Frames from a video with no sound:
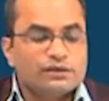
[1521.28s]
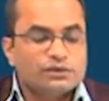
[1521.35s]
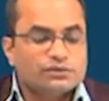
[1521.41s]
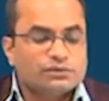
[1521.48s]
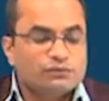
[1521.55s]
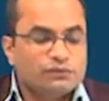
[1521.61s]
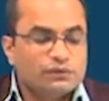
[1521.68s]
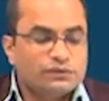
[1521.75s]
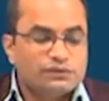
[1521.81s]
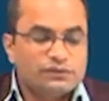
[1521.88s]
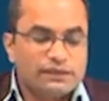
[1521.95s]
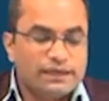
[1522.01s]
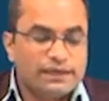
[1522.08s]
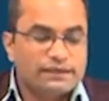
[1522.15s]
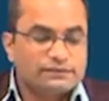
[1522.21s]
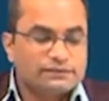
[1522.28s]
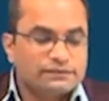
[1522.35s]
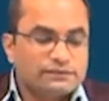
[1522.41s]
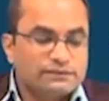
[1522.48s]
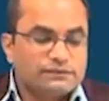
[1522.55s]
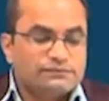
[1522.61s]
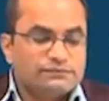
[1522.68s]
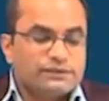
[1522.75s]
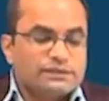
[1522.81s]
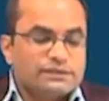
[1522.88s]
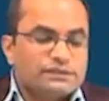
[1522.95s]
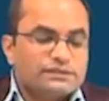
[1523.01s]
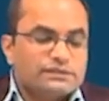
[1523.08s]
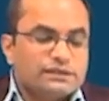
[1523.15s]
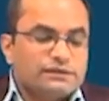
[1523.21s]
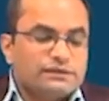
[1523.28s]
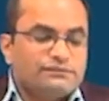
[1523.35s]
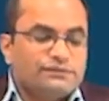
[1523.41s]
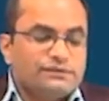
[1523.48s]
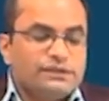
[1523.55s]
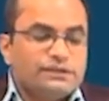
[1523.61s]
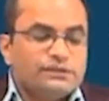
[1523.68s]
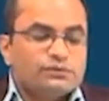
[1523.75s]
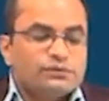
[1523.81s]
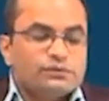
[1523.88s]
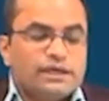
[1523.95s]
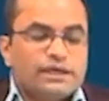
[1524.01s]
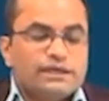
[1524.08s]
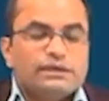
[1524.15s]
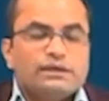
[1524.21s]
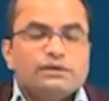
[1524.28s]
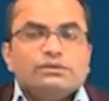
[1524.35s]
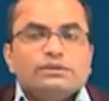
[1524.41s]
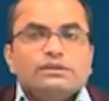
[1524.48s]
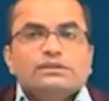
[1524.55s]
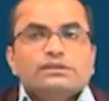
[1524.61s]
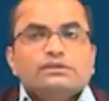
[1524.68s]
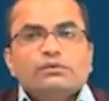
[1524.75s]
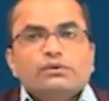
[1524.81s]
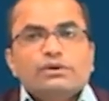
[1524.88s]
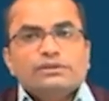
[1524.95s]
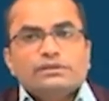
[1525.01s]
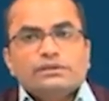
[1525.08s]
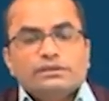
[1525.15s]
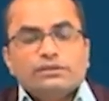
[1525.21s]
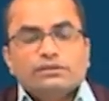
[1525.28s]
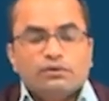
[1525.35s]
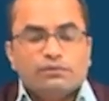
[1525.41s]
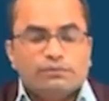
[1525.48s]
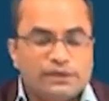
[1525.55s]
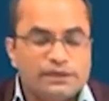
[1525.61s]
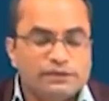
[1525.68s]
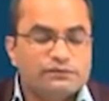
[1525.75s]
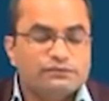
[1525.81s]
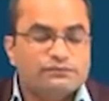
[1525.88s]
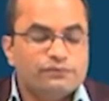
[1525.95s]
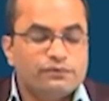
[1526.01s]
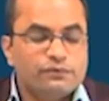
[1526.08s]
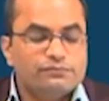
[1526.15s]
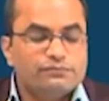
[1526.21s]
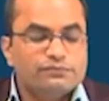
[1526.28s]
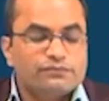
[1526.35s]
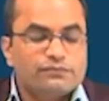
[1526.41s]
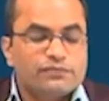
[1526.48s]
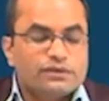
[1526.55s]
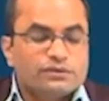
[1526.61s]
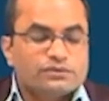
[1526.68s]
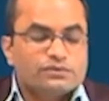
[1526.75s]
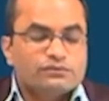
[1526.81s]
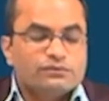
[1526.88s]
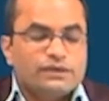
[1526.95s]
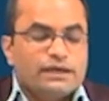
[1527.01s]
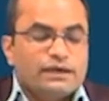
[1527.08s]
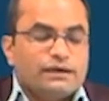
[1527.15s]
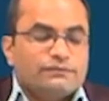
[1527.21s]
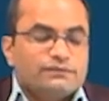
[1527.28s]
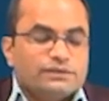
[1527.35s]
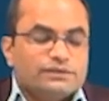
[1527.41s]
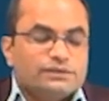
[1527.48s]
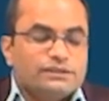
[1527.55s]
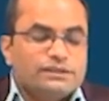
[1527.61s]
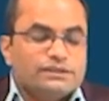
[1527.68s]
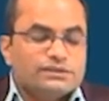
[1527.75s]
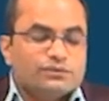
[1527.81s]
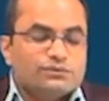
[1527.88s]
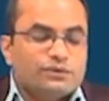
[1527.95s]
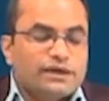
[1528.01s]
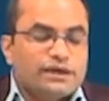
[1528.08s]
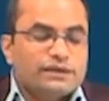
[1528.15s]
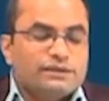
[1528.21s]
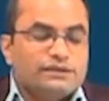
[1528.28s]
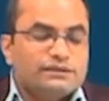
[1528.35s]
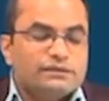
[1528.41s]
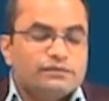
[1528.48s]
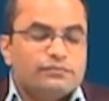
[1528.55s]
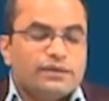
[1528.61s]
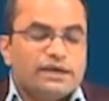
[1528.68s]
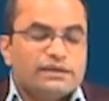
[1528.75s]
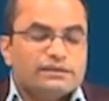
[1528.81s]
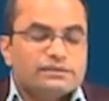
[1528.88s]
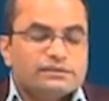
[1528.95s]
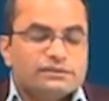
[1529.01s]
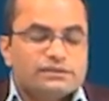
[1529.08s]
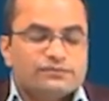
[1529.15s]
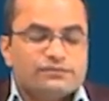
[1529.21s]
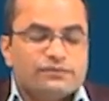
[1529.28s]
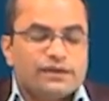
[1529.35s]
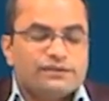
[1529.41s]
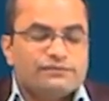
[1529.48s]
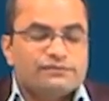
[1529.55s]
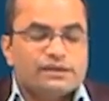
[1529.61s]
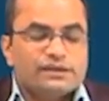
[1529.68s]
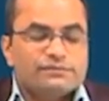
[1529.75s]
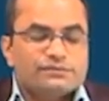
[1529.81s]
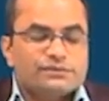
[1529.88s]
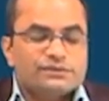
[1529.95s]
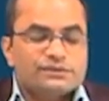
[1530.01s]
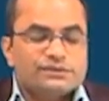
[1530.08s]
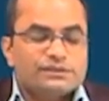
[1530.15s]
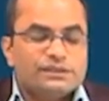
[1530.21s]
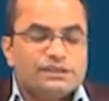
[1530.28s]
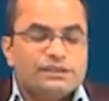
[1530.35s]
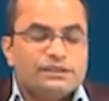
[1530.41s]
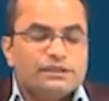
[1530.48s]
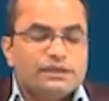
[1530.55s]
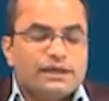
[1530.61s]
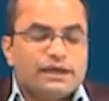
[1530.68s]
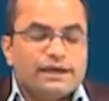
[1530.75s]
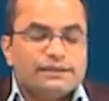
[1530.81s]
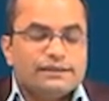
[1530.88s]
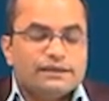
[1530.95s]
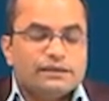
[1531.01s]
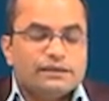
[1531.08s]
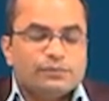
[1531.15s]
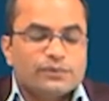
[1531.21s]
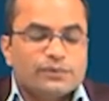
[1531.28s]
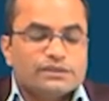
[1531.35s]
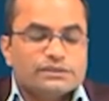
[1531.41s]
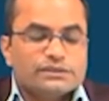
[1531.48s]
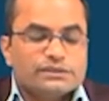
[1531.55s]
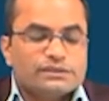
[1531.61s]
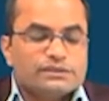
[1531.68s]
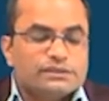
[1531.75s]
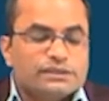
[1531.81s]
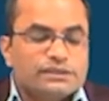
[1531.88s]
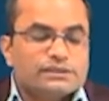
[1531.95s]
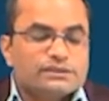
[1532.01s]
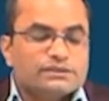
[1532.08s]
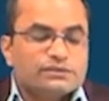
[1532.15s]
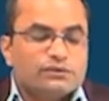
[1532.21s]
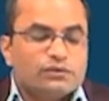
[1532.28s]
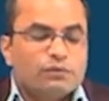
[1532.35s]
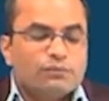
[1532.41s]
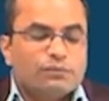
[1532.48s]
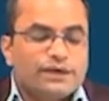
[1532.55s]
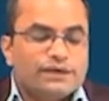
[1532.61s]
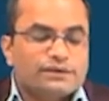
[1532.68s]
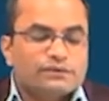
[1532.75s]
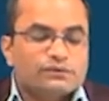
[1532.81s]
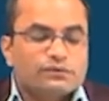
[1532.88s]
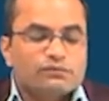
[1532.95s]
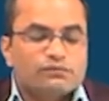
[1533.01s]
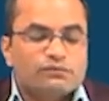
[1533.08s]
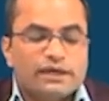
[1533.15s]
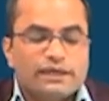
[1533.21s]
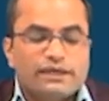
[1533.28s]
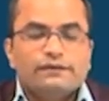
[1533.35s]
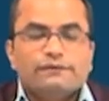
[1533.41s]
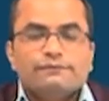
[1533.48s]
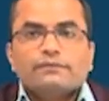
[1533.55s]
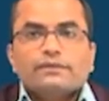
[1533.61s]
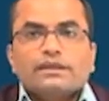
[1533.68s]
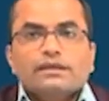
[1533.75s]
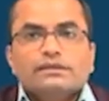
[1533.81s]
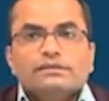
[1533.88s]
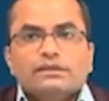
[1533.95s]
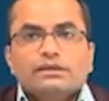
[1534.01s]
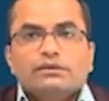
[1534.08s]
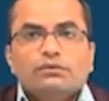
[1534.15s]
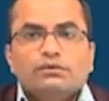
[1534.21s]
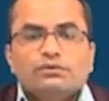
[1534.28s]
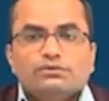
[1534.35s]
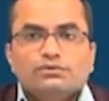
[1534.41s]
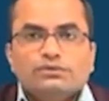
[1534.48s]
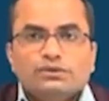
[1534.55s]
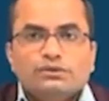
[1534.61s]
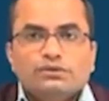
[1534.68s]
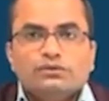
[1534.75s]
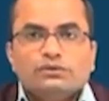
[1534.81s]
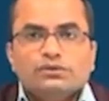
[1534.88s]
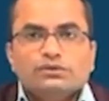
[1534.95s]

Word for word: So, what as a first step we need to write down this equation in the operator form. So, we have this d square here minus this 5 times this d and then plus this 6 operated on y is equal to 0.